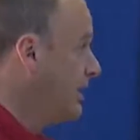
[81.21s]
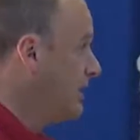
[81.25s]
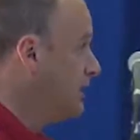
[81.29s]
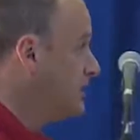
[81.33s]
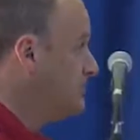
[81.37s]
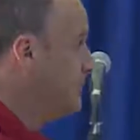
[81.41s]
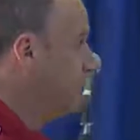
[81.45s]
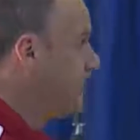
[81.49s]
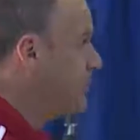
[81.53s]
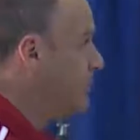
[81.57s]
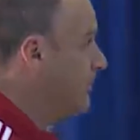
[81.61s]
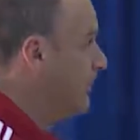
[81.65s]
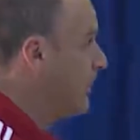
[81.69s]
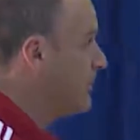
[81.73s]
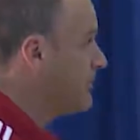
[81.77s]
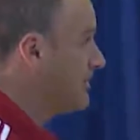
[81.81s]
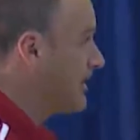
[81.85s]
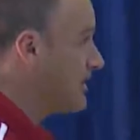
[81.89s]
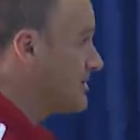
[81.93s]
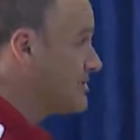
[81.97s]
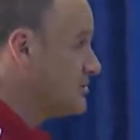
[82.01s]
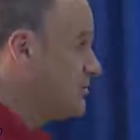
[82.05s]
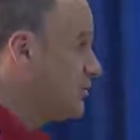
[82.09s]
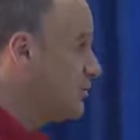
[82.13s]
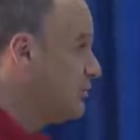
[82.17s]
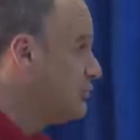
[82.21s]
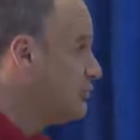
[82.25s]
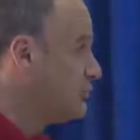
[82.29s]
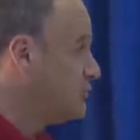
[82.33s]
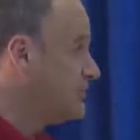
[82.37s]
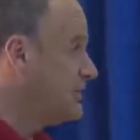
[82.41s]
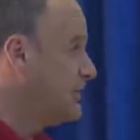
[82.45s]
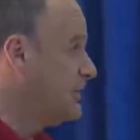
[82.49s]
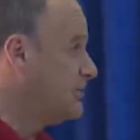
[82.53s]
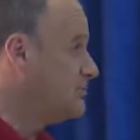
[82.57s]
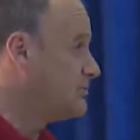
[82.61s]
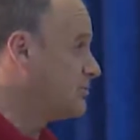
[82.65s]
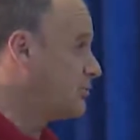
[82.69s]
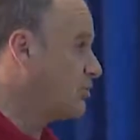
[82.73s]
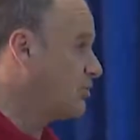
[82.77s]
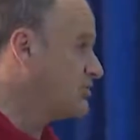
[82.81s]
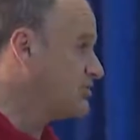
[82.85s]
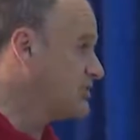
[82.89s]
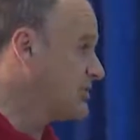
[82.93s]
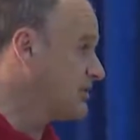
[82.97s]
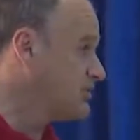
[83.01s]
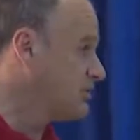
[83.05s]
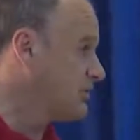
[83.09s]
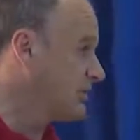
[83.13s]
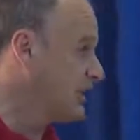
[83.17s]
speak about national youth teams, coach
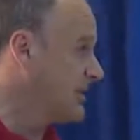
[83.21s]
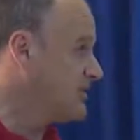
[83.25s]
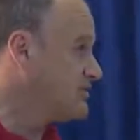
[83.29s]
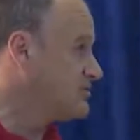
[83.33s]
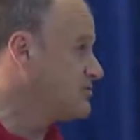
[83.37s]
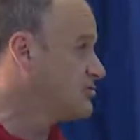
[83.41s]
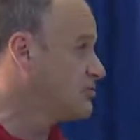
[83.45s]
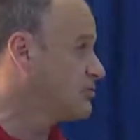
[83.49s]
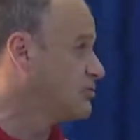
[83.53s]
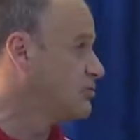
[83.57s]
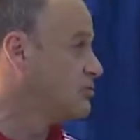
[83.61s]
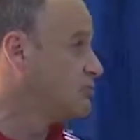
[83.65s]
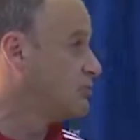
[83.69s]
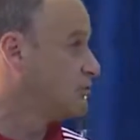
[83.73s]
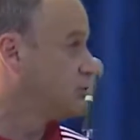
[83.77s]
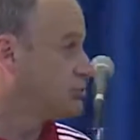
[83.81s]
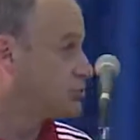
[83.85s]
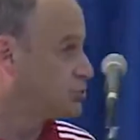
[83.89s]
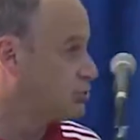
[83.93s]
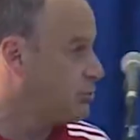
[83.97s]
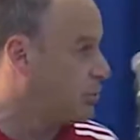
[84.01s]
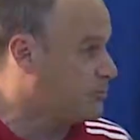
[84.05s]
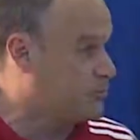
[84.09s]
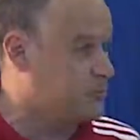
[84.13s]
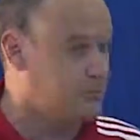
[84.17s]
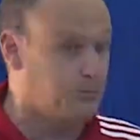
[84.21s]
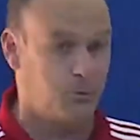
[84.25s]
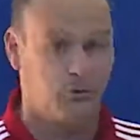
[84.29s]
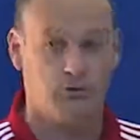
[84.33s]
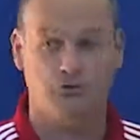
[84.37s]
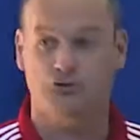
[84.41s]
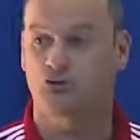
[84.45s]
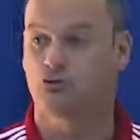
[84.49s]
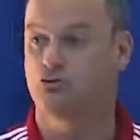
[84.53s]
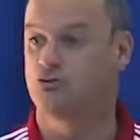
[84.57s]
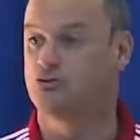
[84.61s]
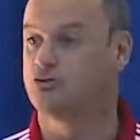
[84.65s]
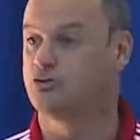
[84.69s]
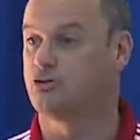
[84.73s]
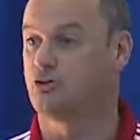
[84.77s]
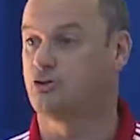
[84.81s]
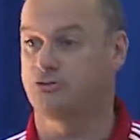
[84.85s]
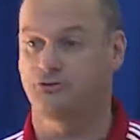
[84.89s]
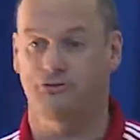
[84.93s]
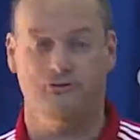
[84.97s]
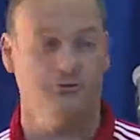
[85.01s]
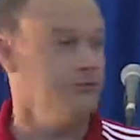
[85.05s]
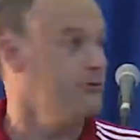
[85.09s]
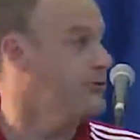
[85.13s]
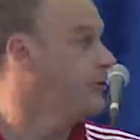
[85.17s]
education school, the top sports schools
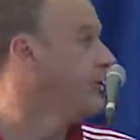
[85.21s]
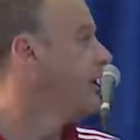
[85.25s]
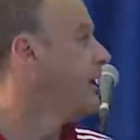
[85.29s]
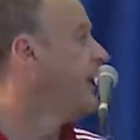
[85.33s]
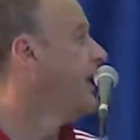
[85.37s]
also,